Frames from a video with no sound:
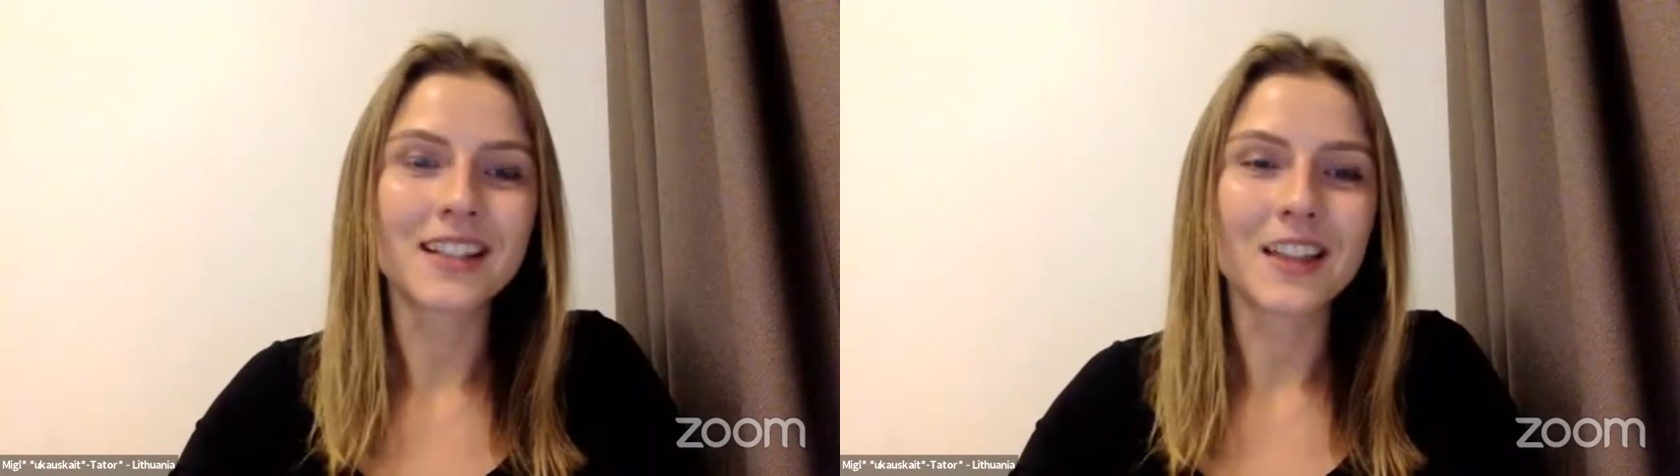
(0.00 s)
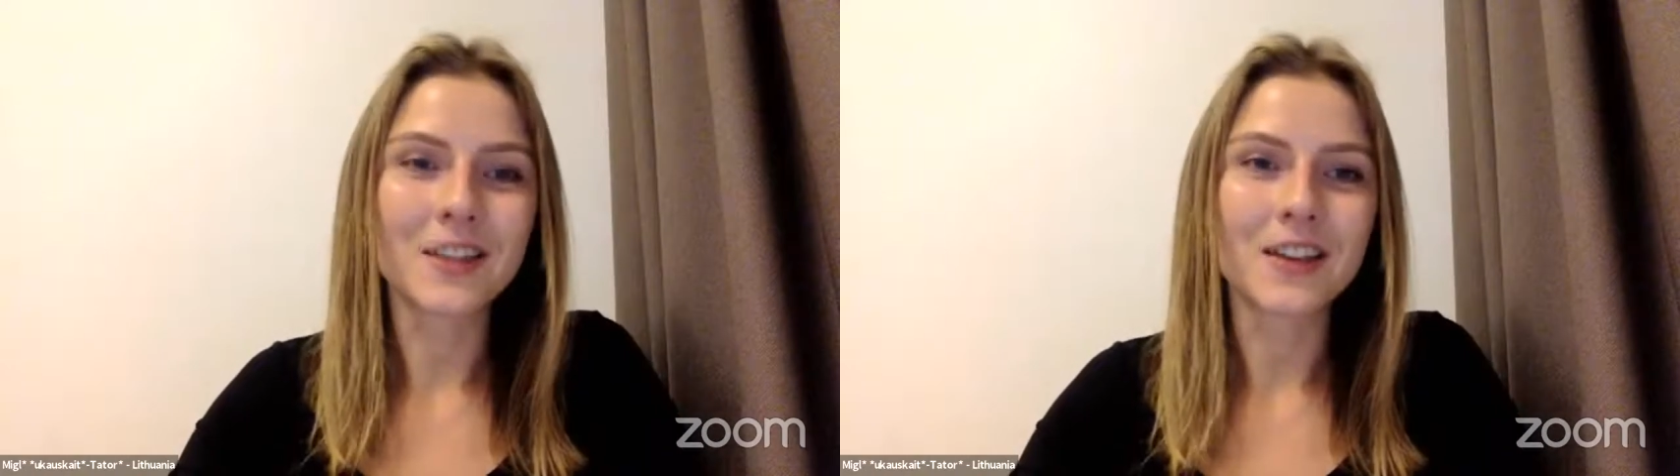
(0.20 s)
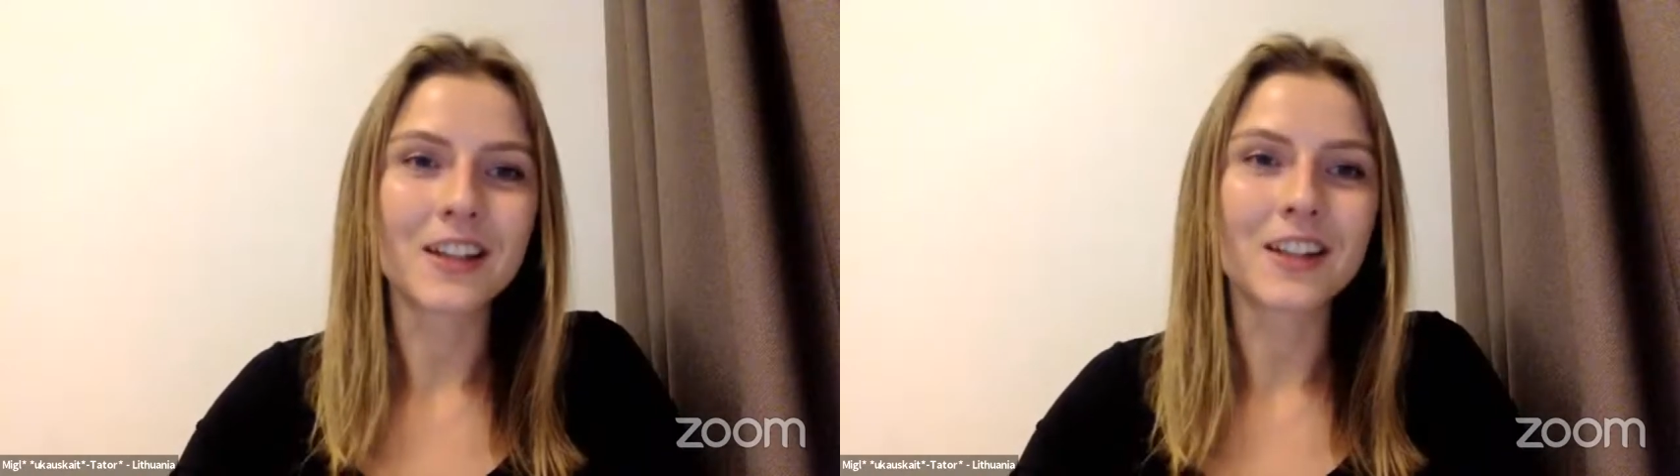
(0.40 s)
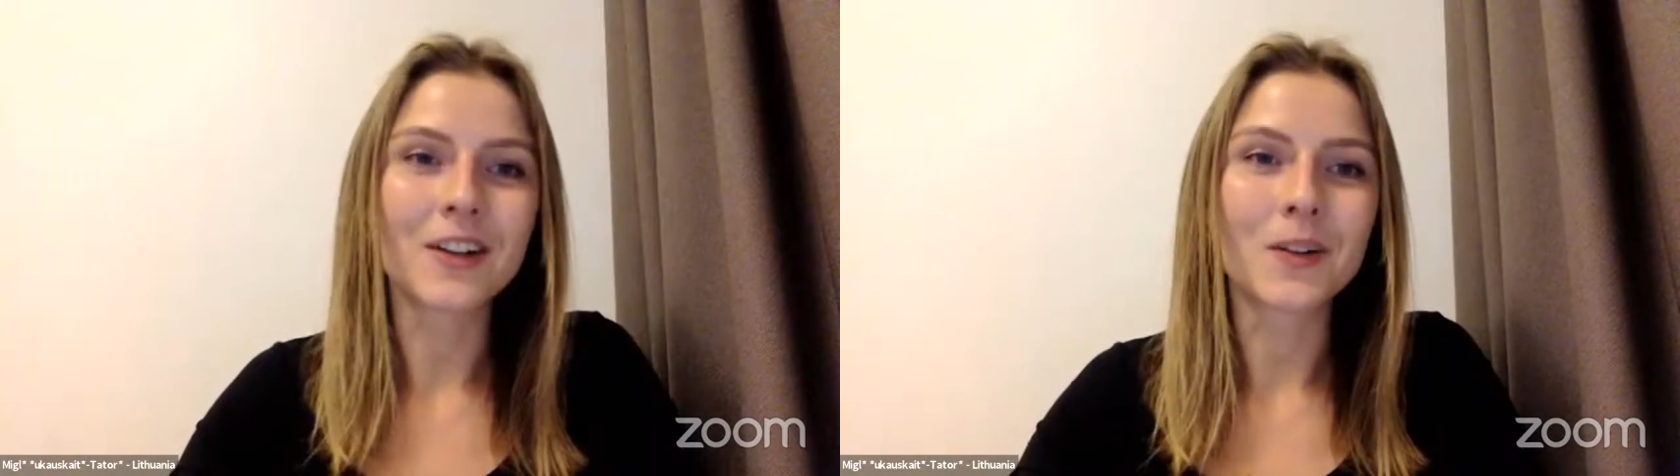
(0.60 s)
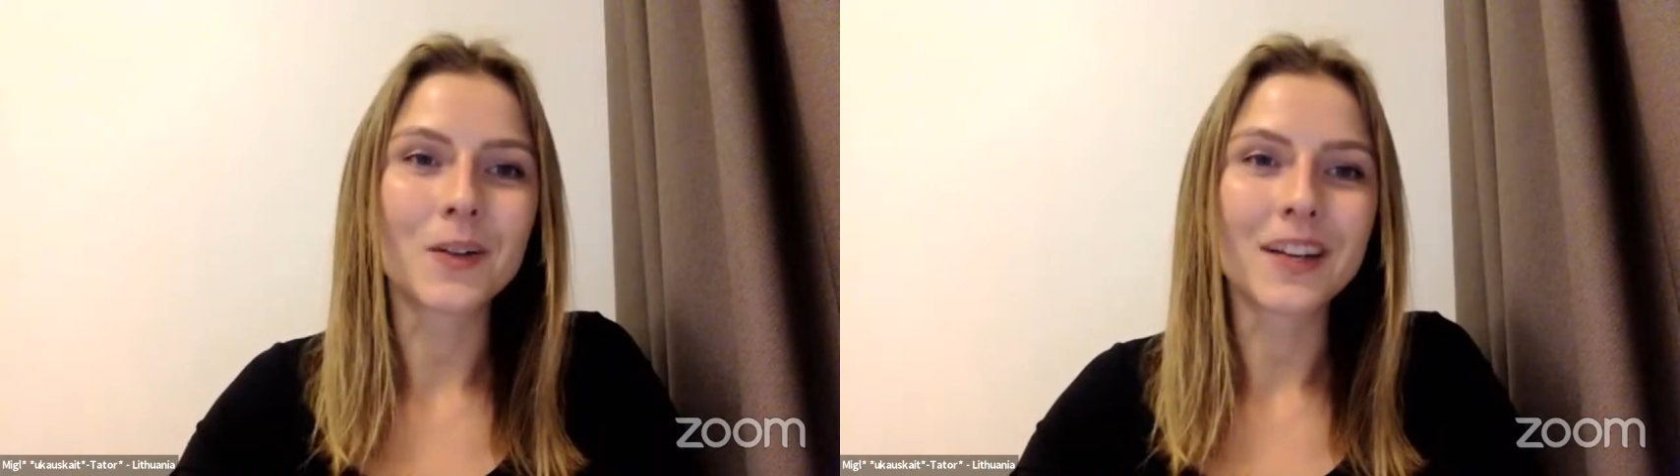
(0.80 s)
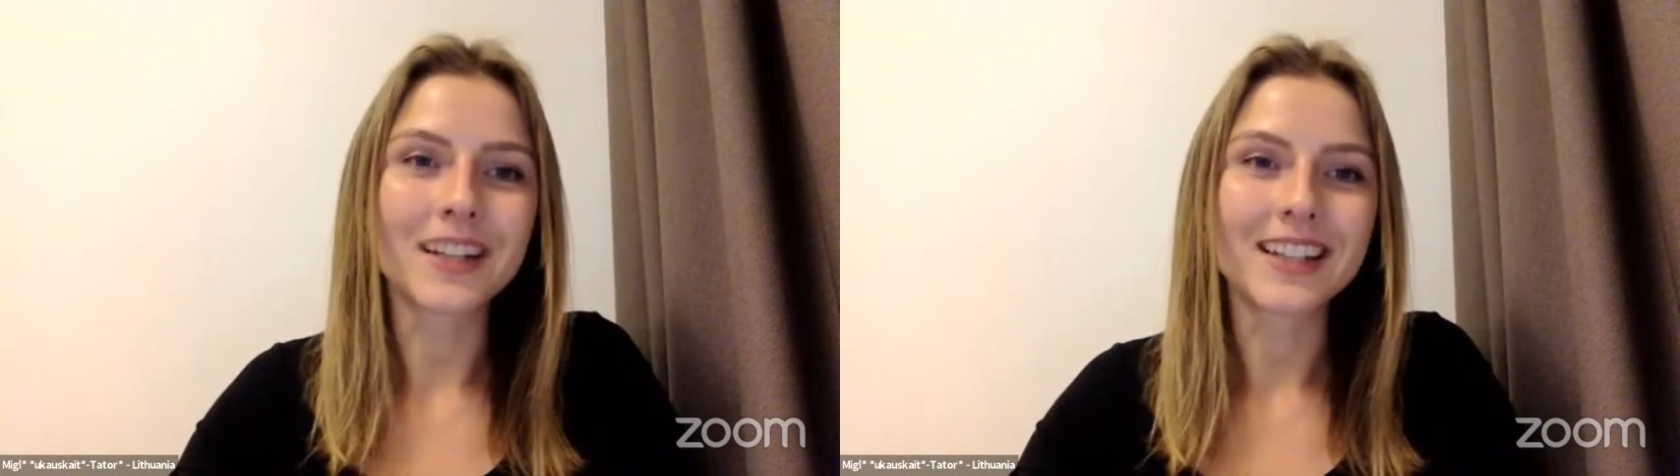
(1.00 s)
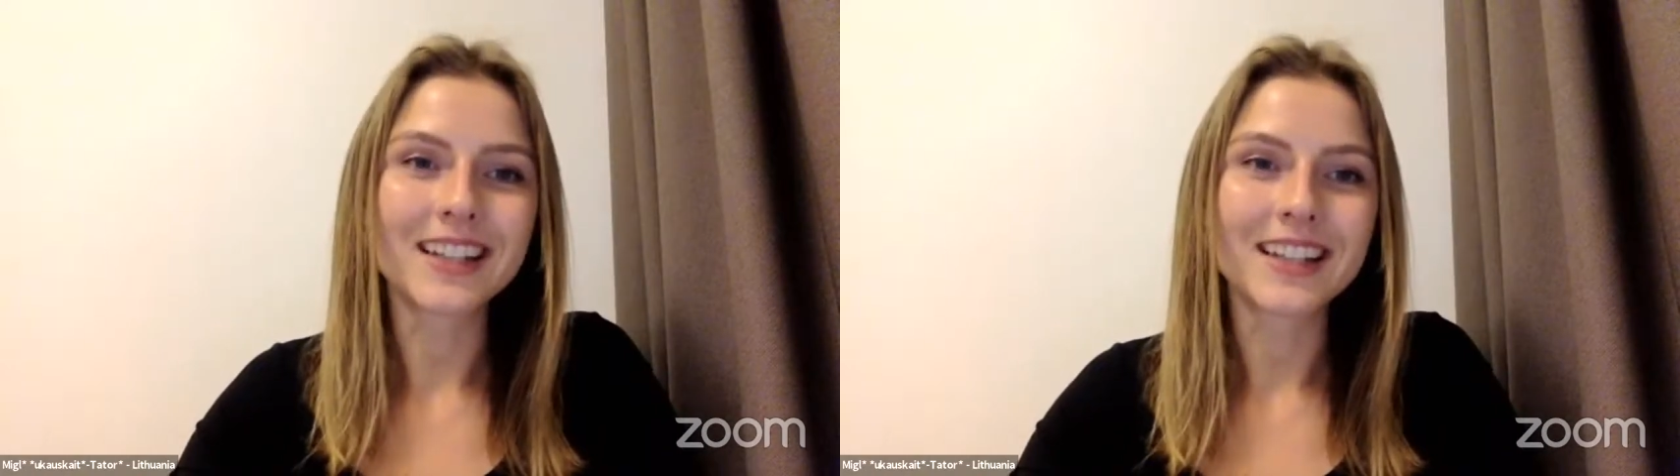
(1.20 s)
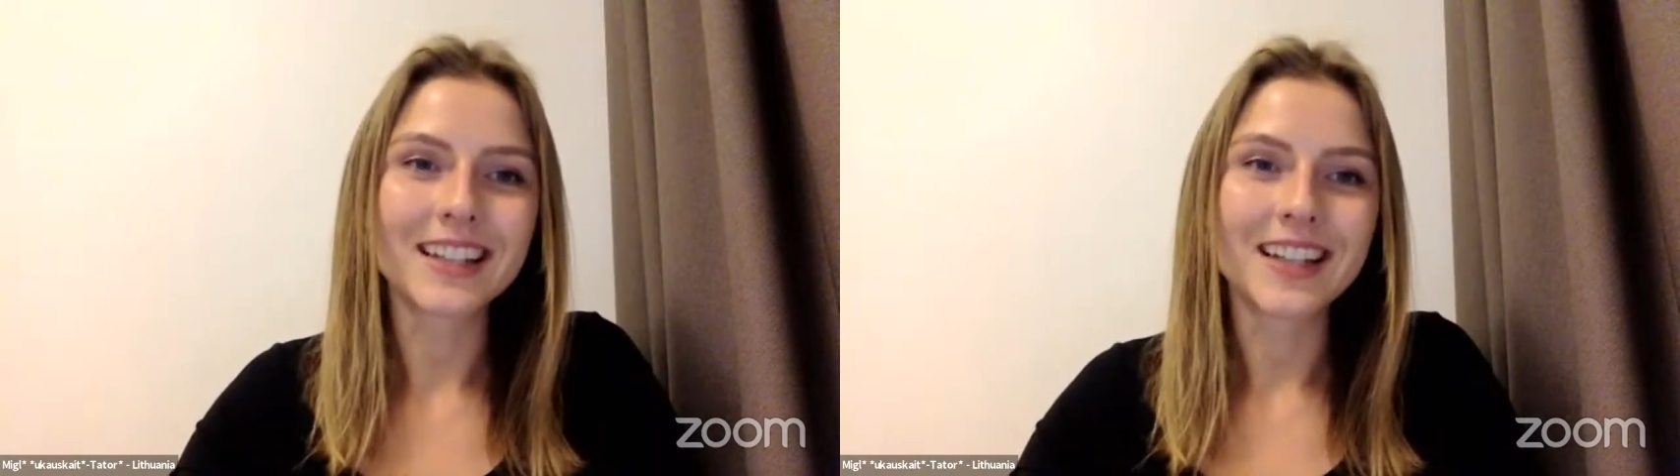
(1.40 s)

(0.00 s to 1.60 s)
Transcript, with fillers: in Lithuania already